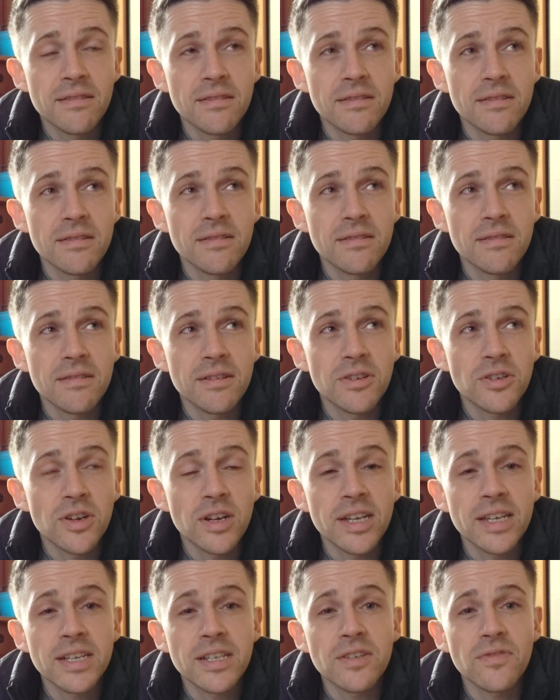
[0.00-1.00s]
Going to
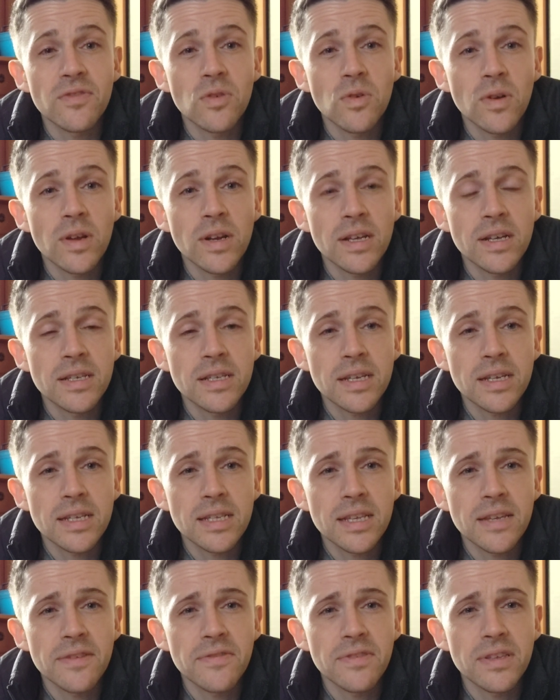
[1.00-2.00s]
try and get stuff organised, like I
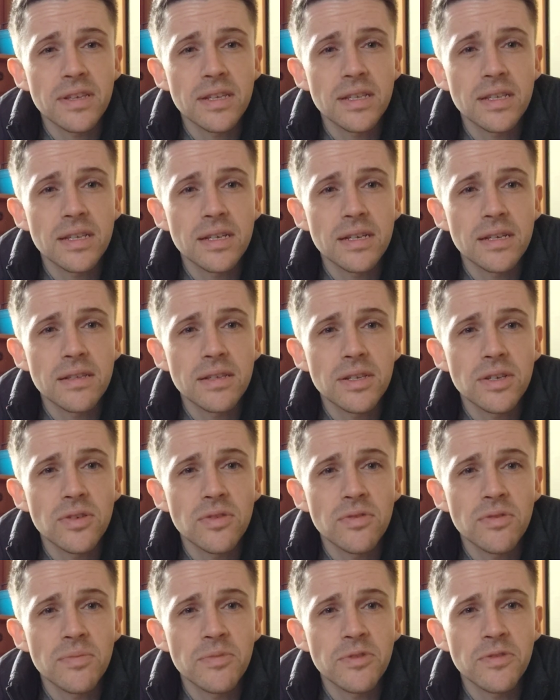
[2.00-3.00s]
say, for this
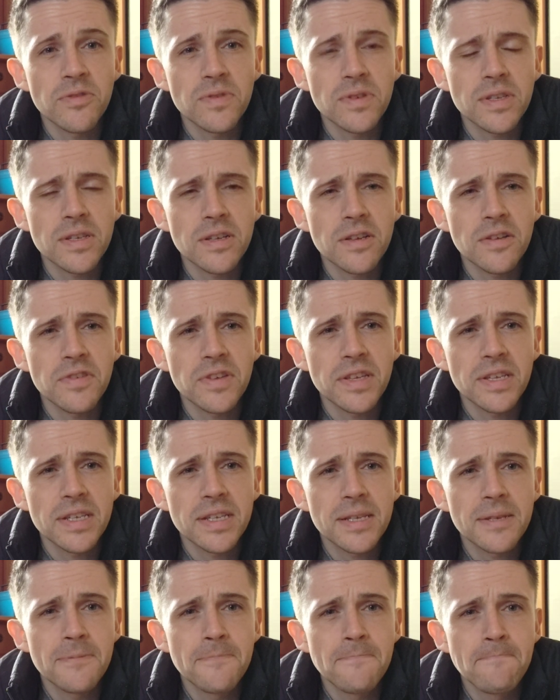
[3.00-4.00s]
junk removal
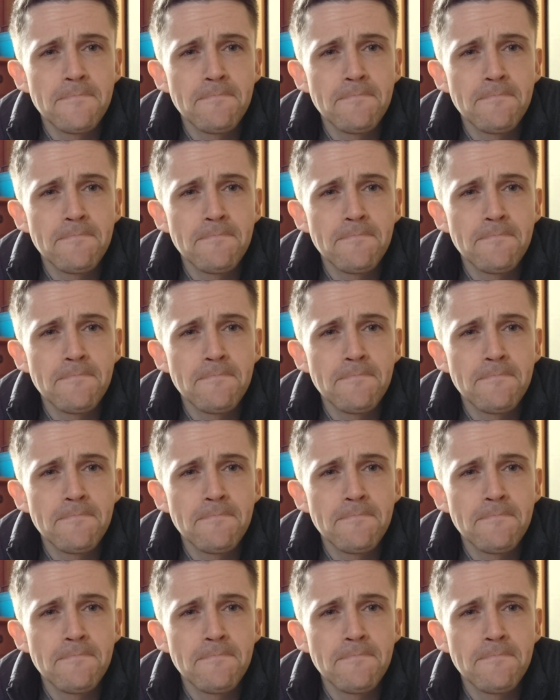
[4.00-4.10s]
service.